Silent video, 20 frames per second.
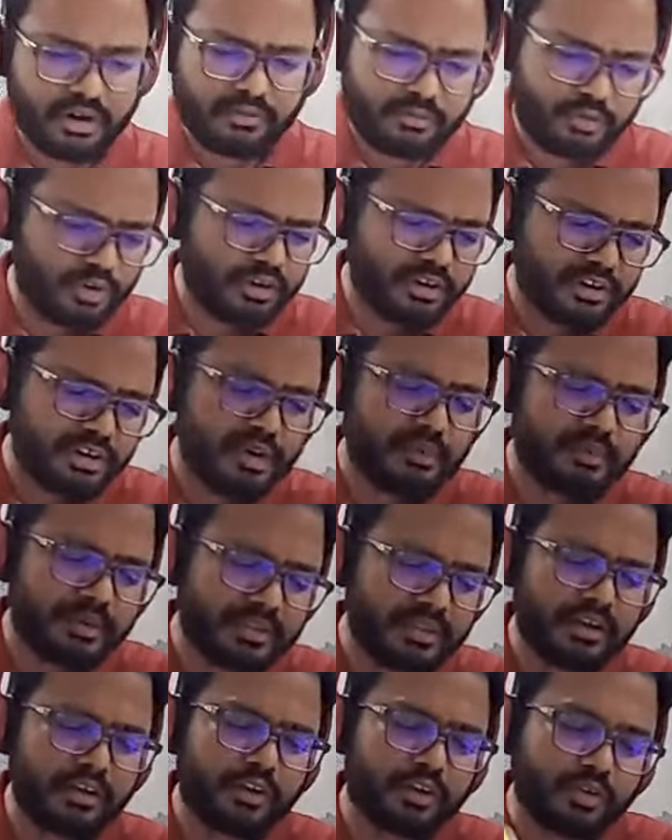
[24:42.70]
review
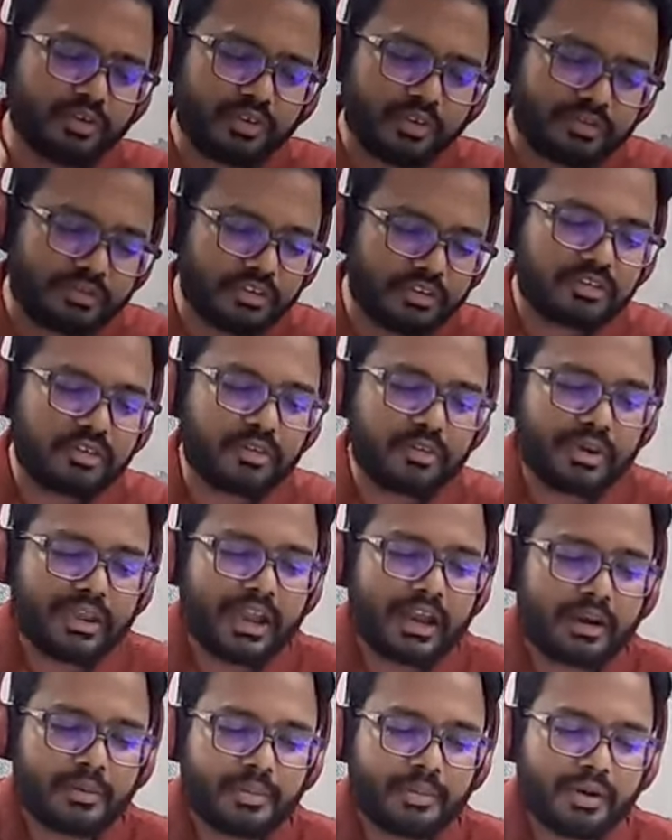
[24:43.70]
determined that use of systemic
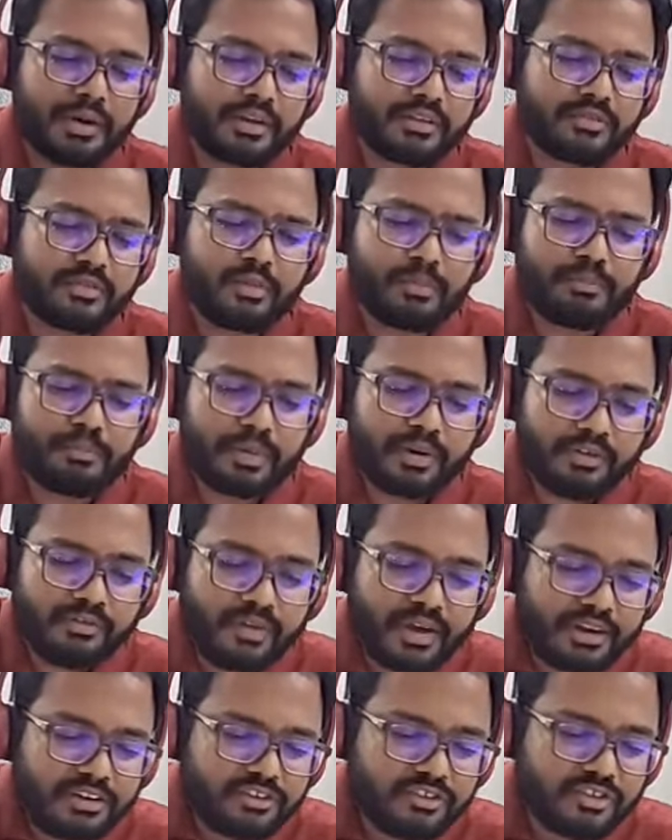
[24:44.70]
antibiotics for
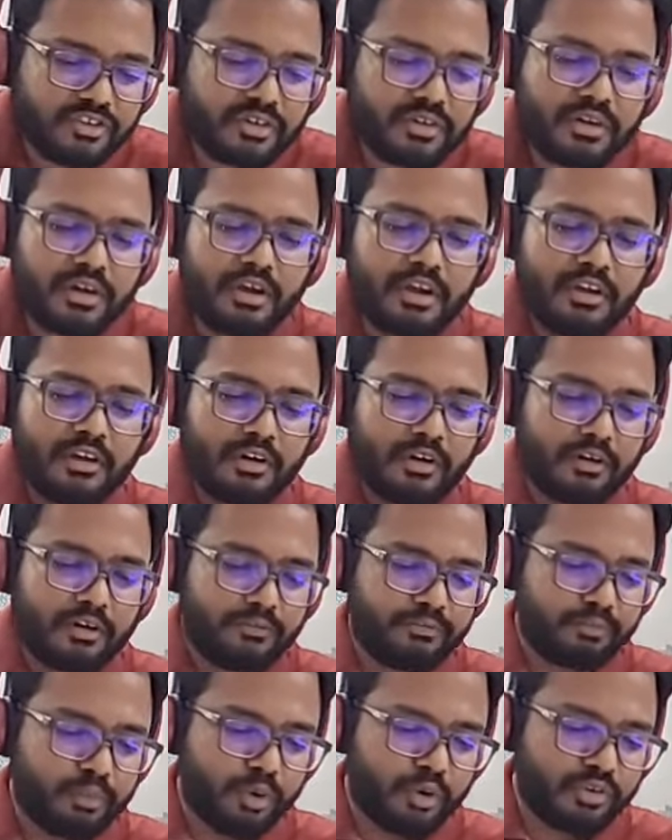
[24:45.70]
prevention
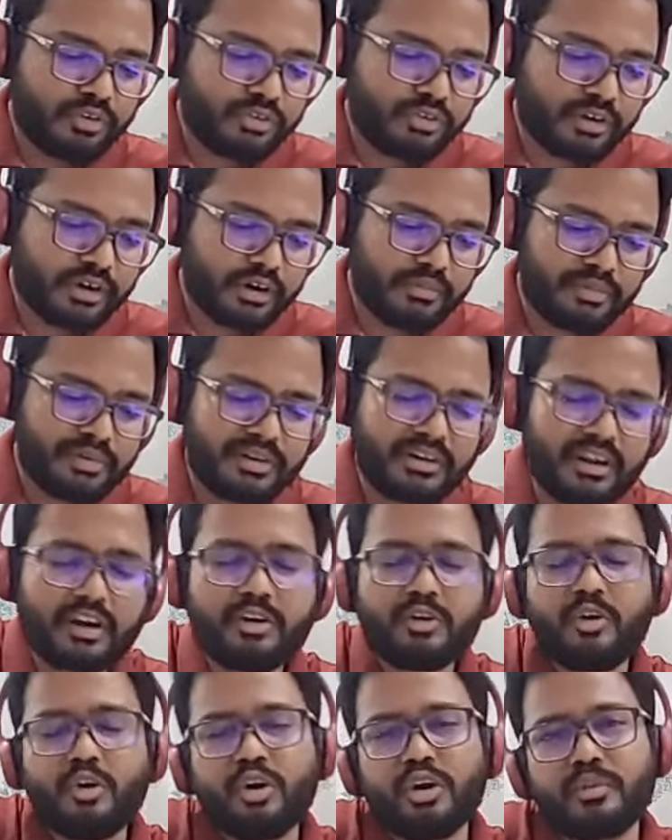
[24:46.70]
of post-treatment
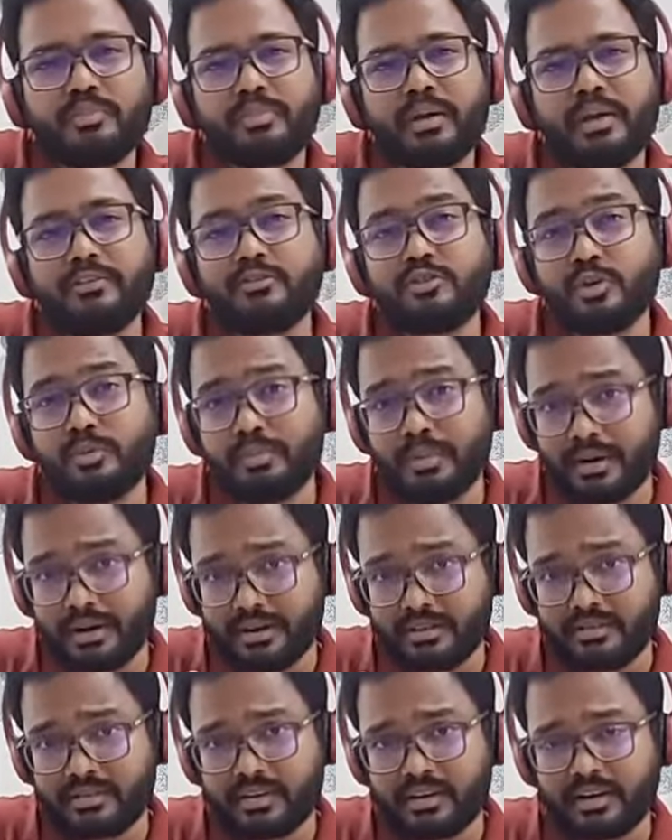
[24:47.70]
endodontic pain should be
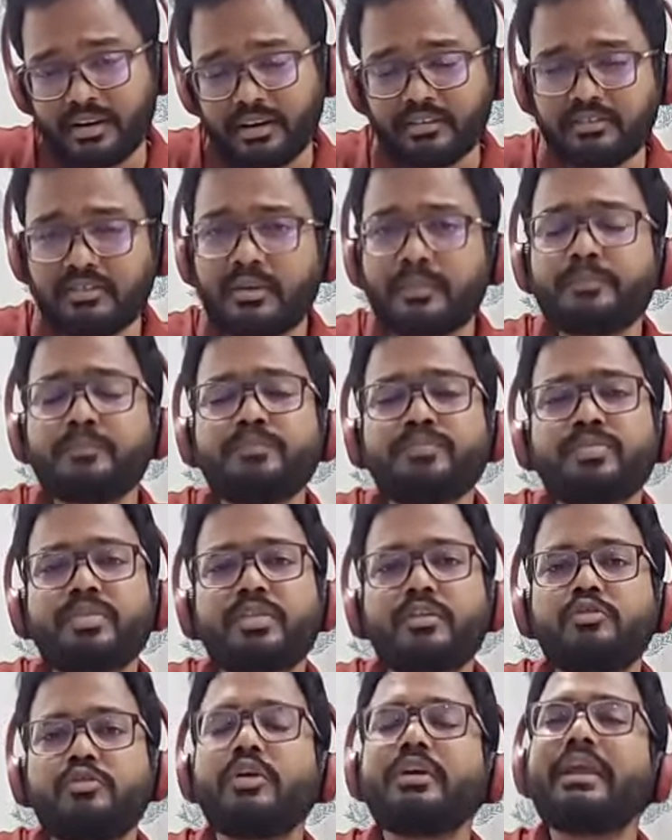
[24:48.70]
discouraged.
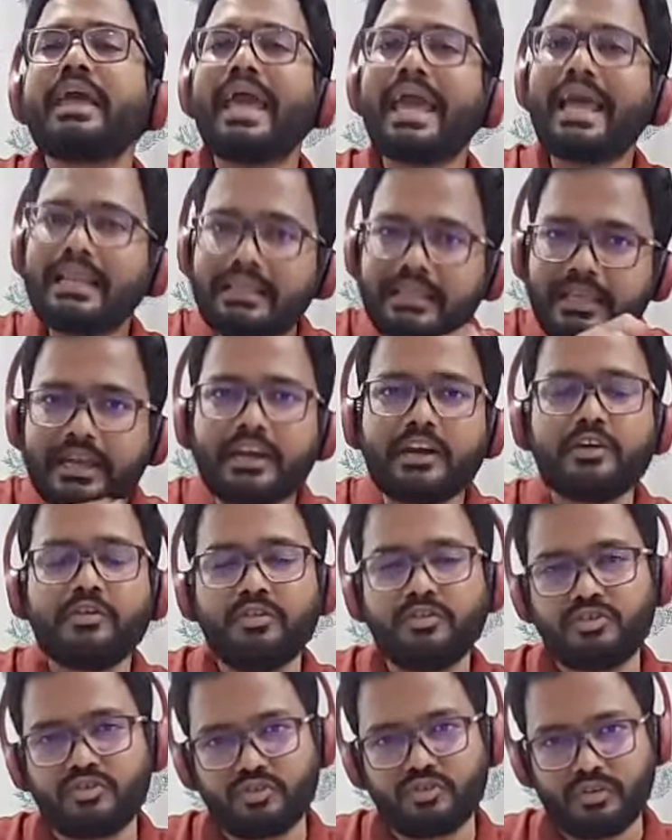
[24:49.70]
So in healthy
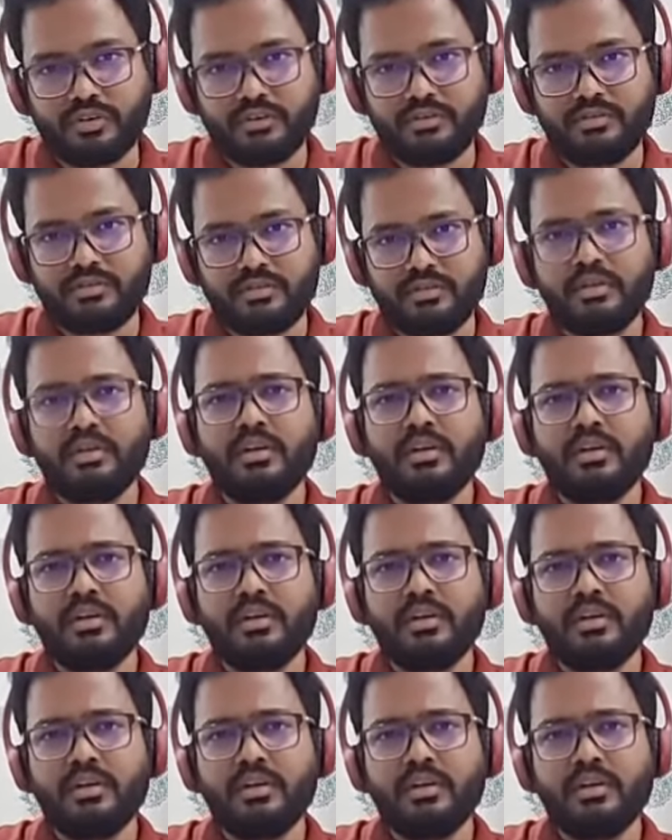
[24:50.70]
individuals